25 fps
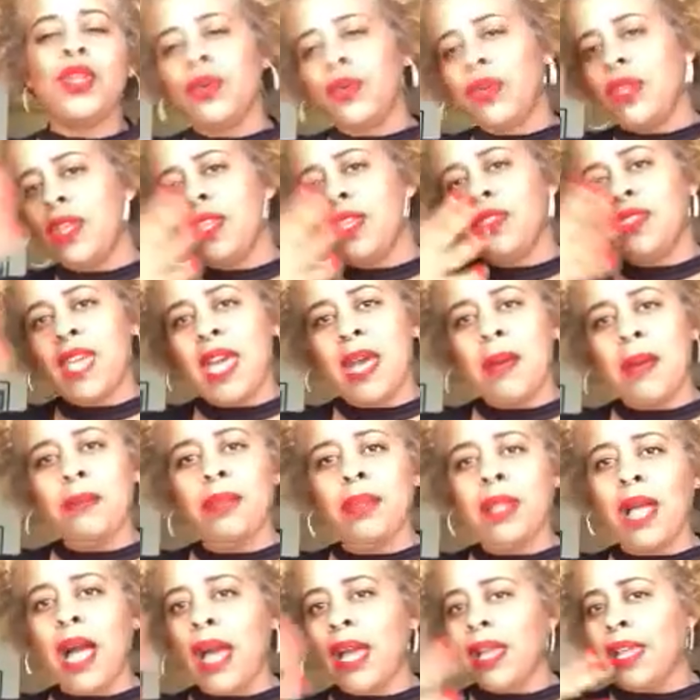get that
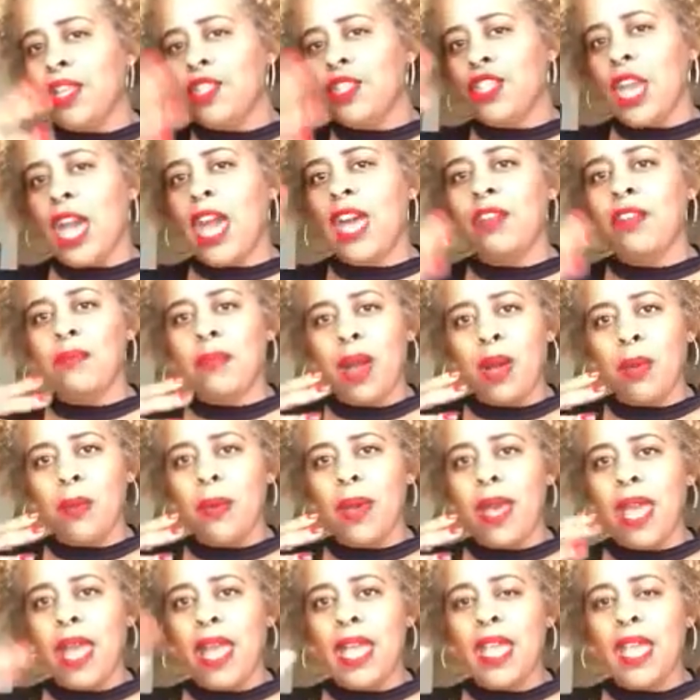blockage out of my
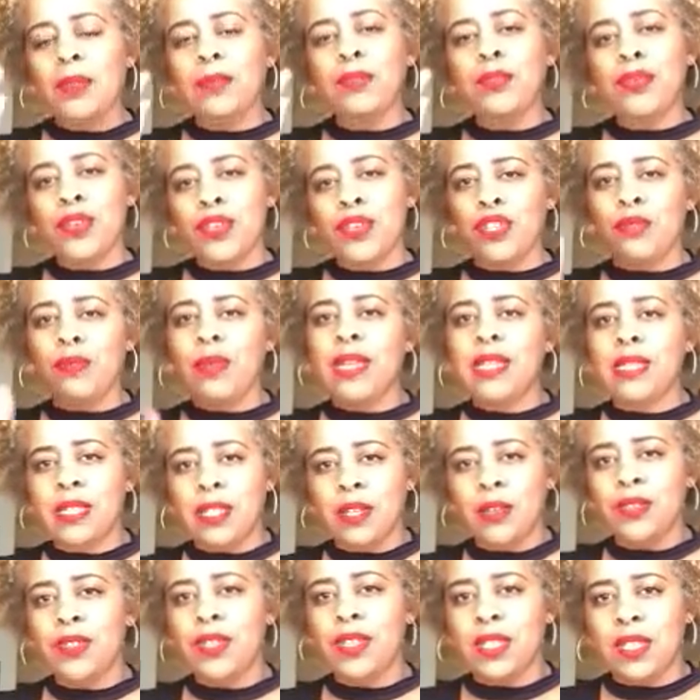way and push myself
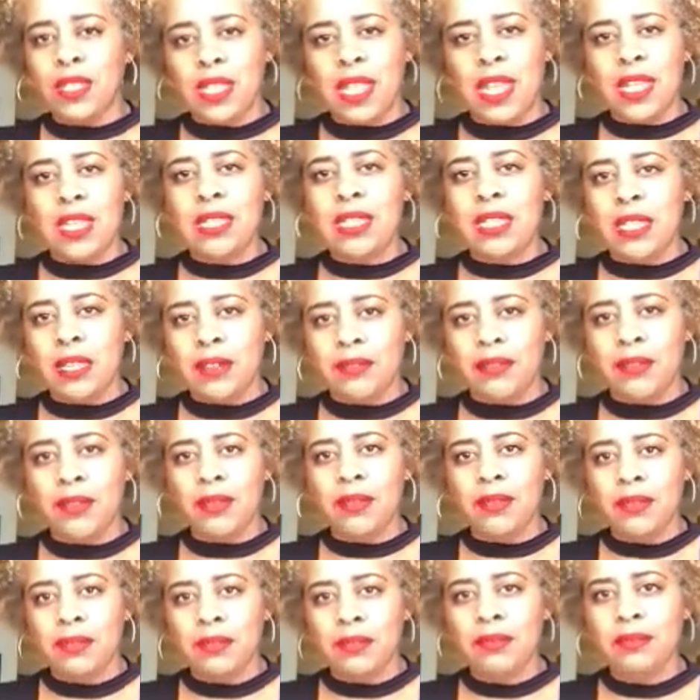to the next
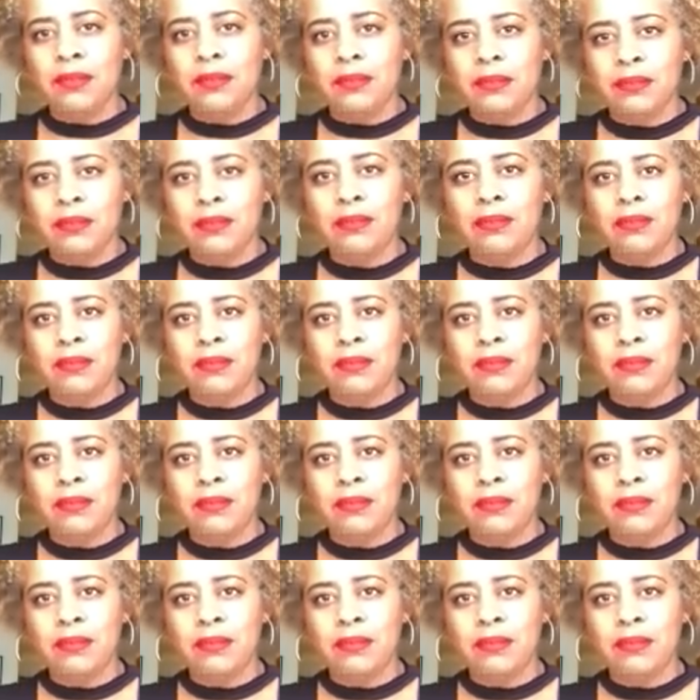level.